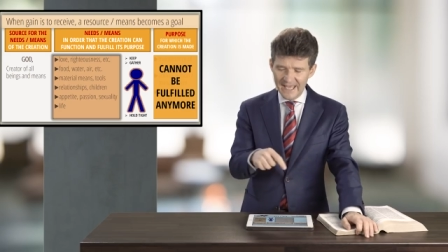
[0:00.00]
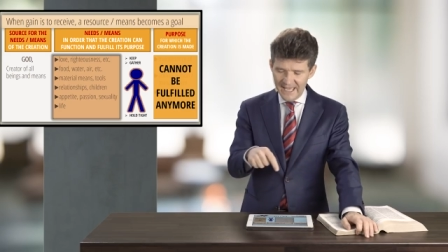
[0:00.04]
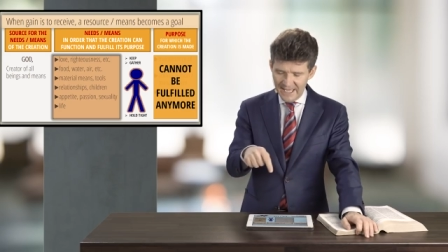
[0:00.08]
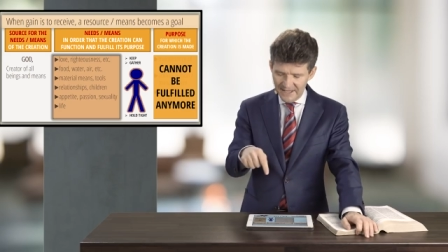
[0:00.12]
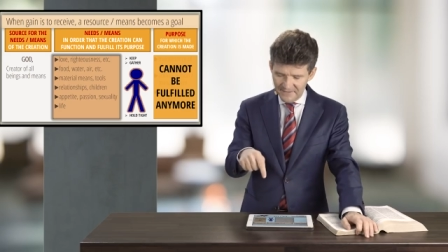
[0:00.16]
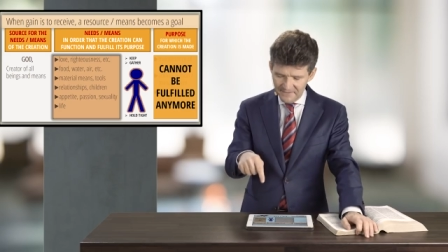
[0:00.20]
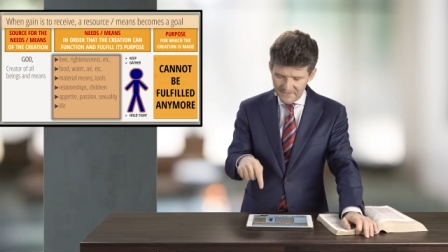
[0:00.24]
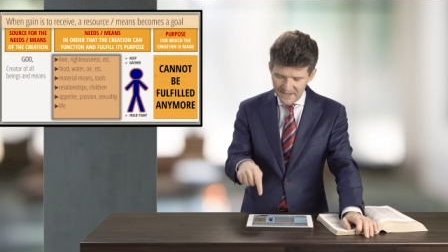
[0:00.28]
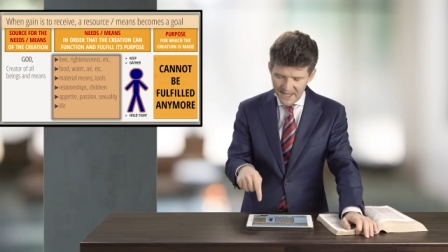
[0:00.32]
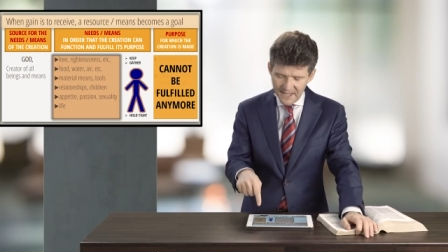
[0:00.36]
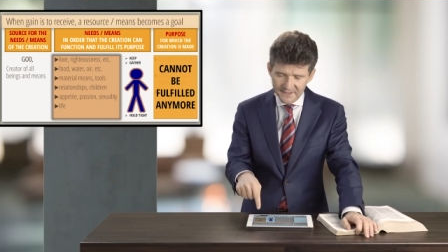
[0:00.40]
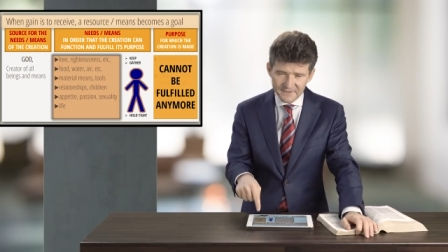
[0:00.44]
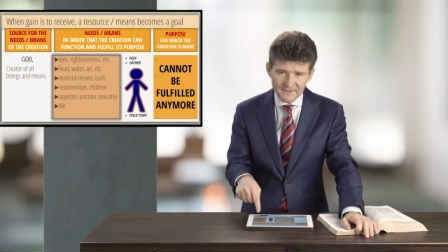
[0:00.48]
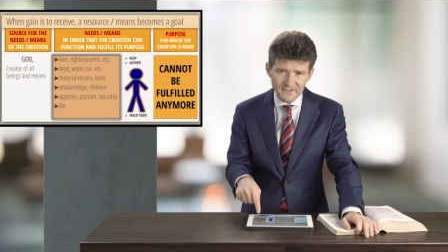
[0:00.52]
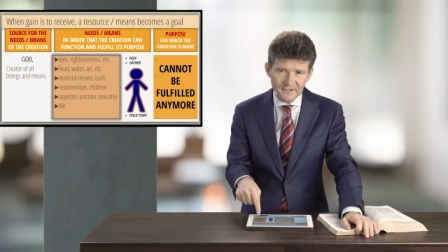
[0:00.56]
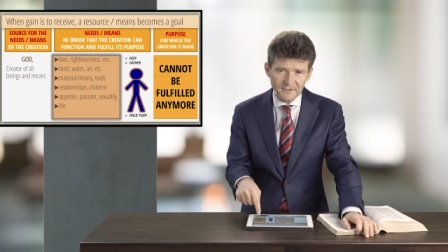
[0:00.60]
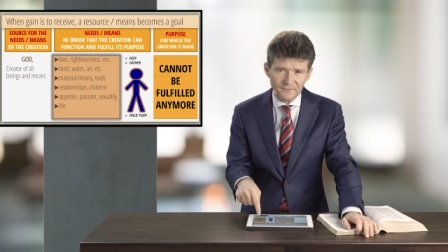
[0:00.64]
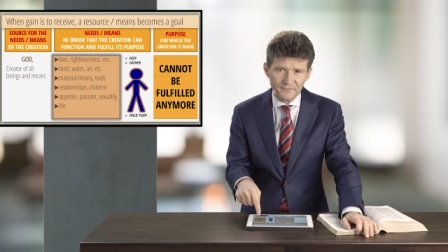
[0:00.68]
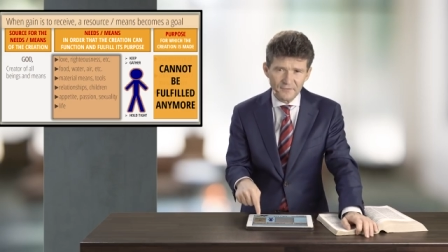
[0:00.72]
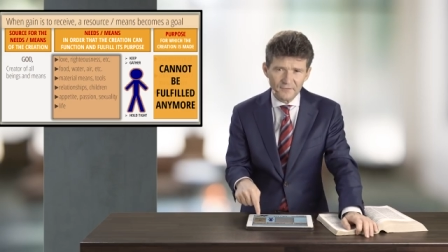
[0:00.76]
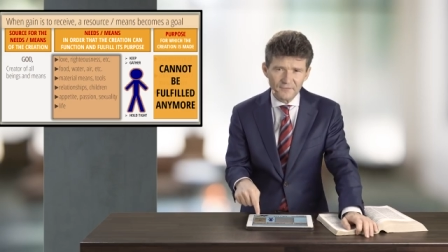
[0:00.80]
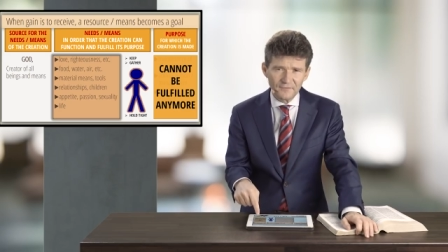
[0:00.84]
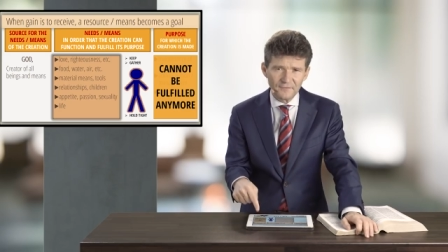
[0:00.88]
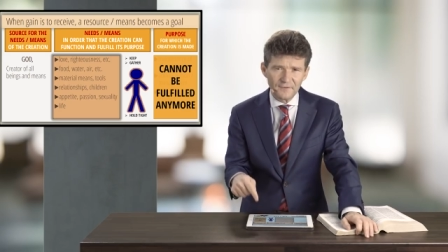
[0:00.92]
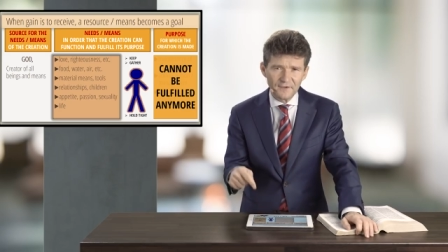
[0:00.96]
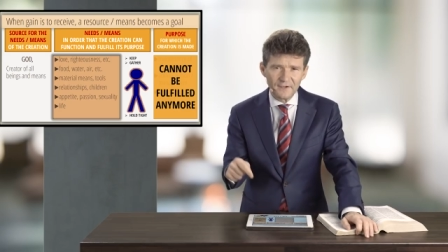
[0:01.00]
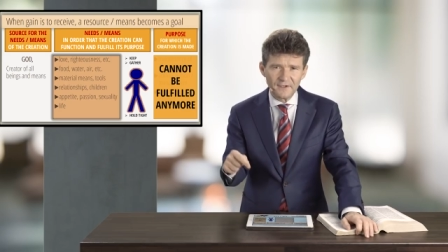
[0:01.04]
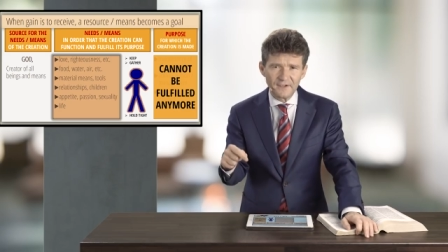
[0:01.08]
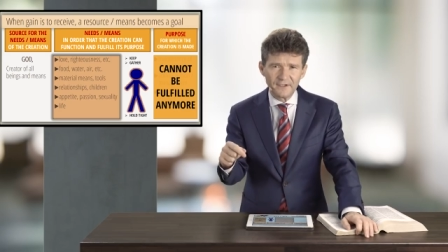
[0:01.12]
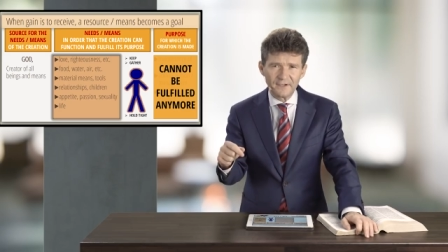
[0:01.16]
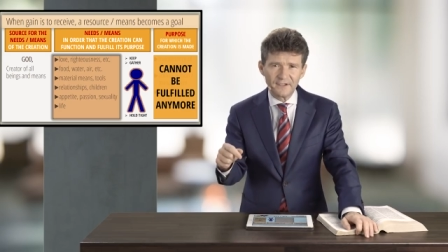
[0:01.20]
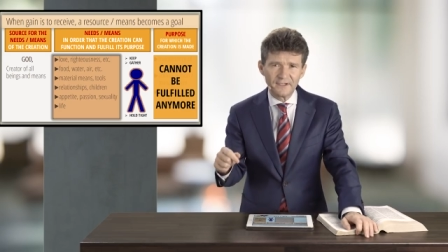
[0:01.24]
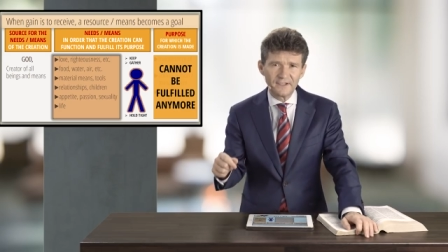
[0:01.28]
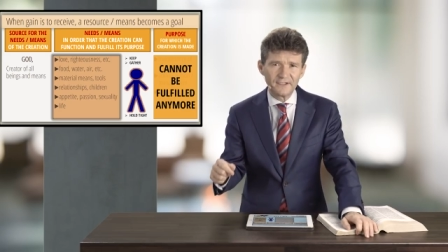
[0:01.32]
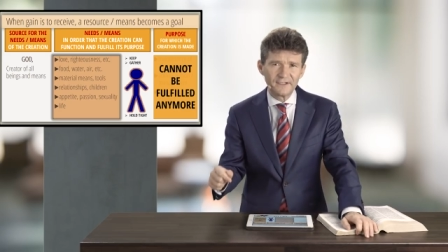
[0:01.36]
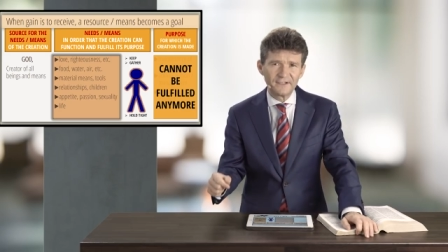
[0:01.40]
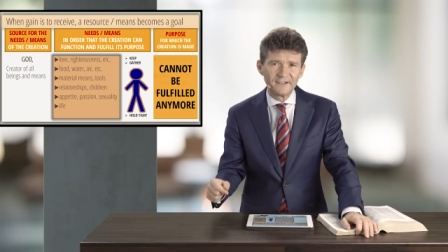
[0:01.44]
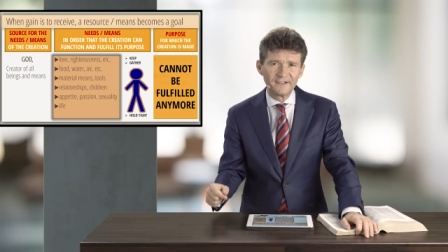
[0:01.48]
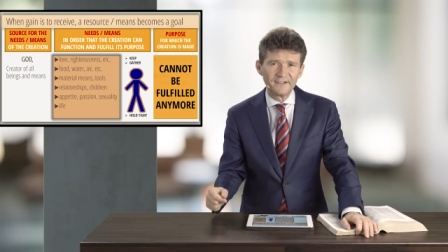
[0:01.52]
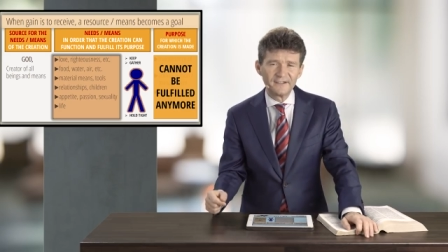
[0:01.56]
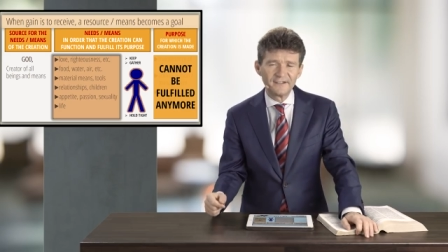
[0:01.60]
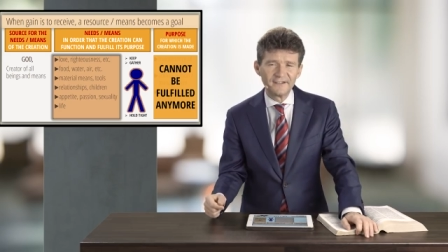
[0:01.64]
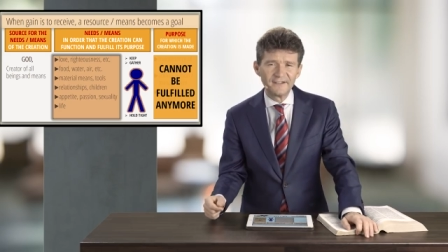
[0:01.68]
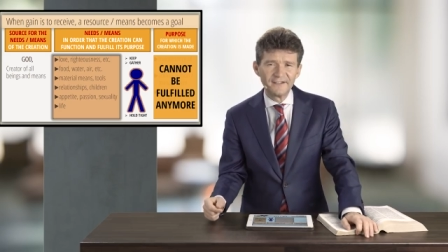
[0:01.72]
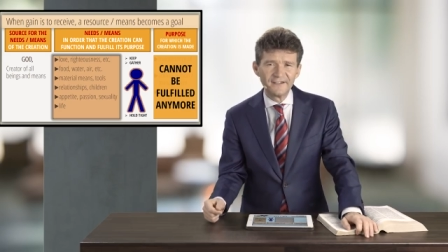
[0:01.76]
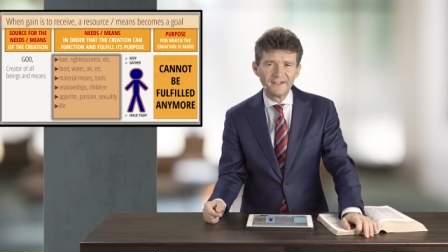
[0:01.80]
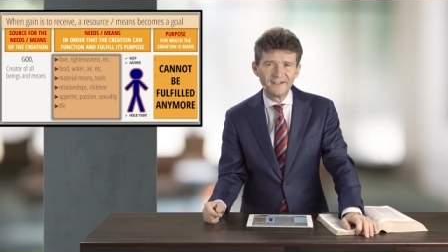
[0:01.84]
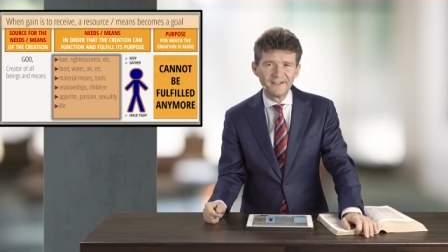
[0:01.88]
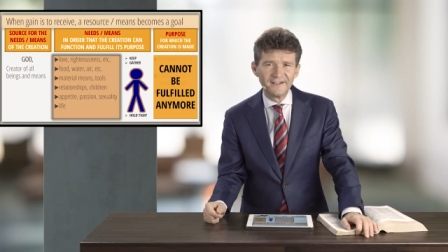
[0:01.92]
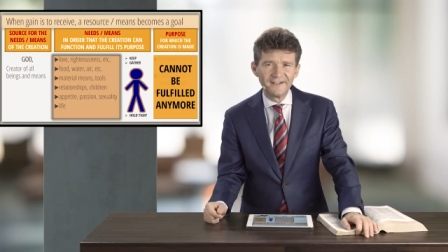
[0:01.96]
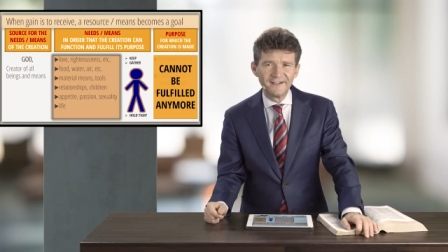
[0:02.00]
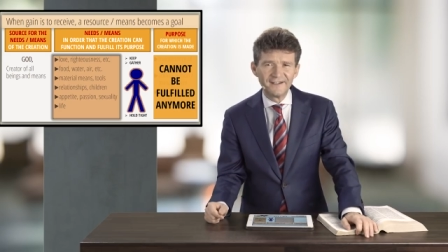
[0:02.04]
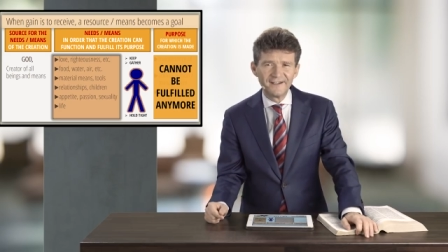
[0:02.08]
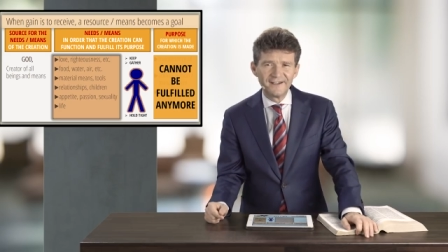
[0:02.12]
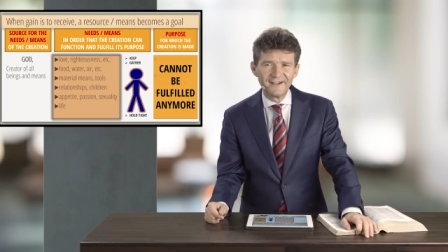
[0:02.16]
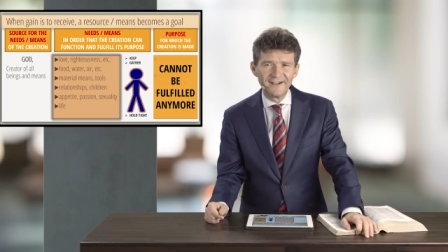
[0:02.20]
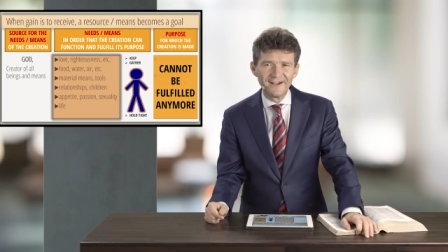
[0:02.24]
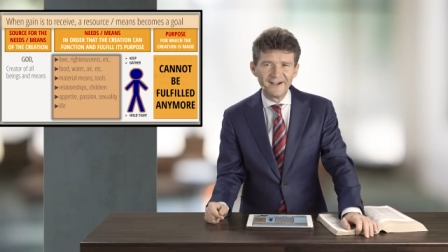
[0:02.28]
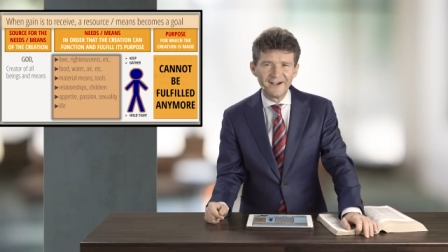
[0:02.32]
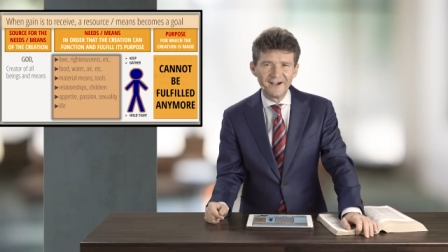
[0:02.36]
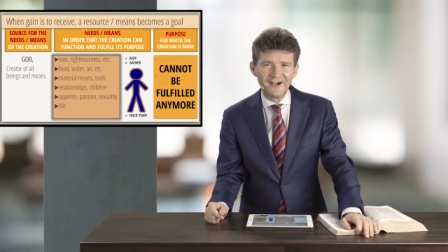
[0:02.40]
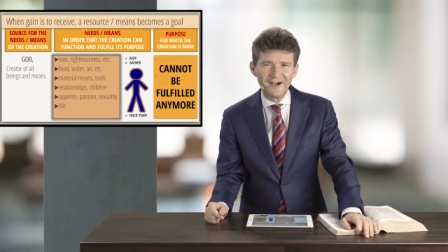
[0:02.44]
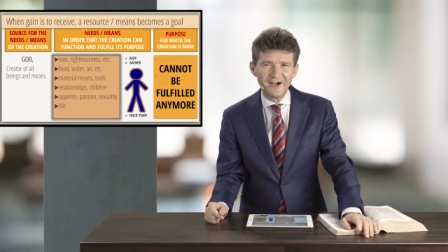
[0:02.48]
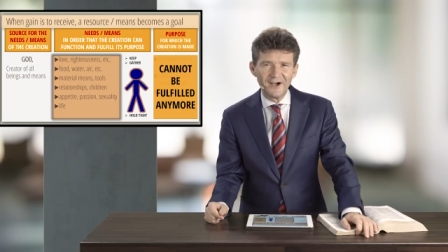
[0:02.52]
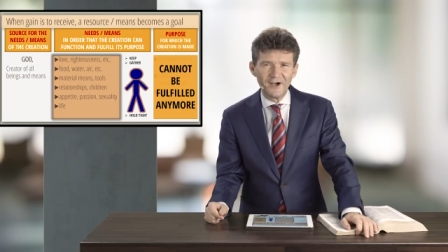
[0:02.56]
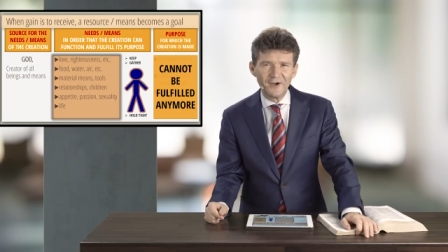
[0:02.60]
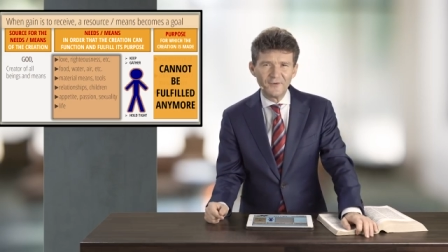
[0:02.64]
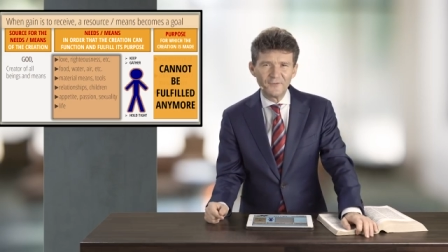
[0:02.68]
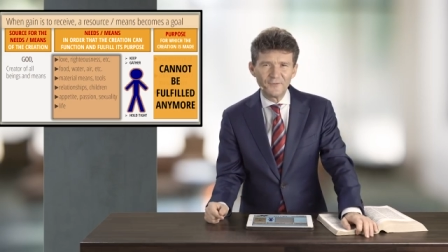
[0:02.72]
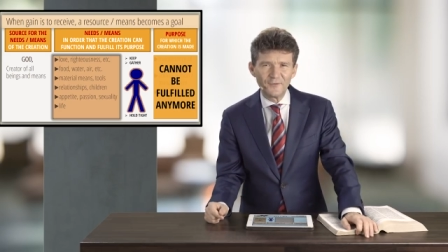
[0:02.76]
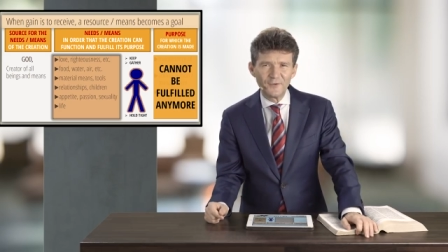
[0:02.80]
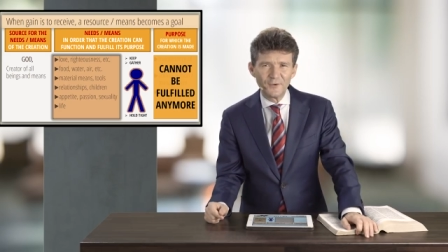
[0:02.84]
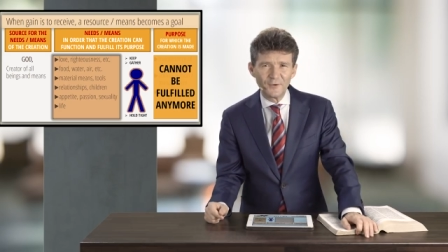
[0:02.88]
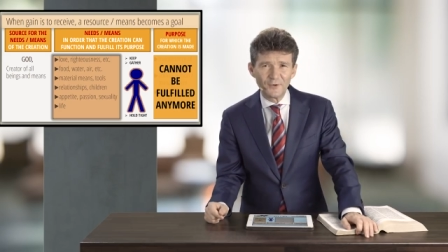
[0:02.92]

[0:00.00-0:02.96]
And that's the fulfilling of